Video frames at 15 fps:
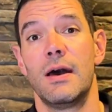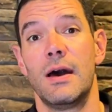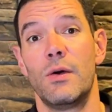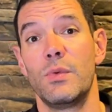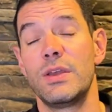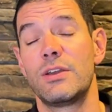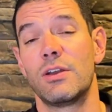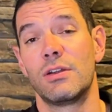
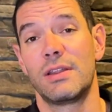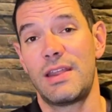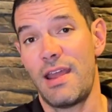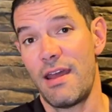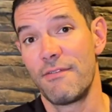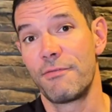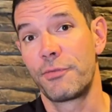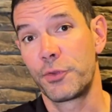We currently
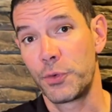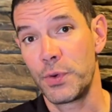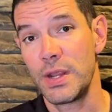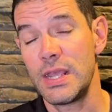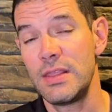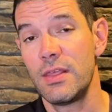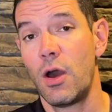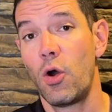have
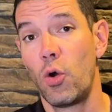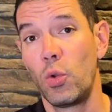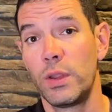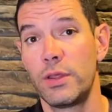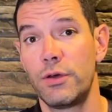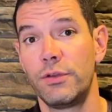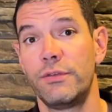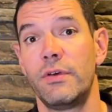3 wholly
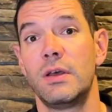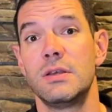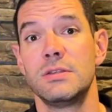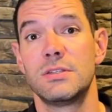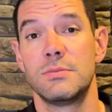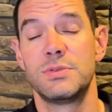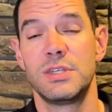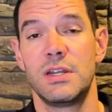owned
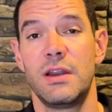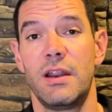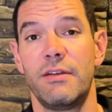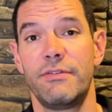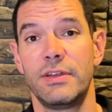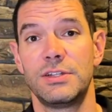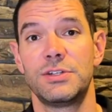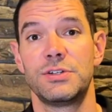subsidiary
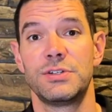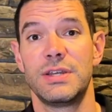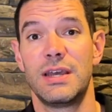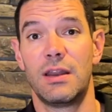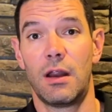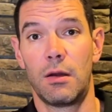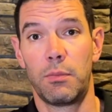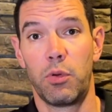ventures in
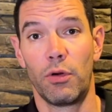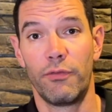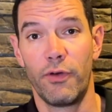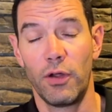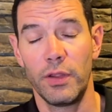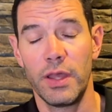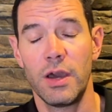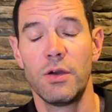our
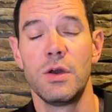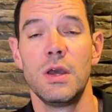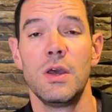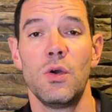portfolio.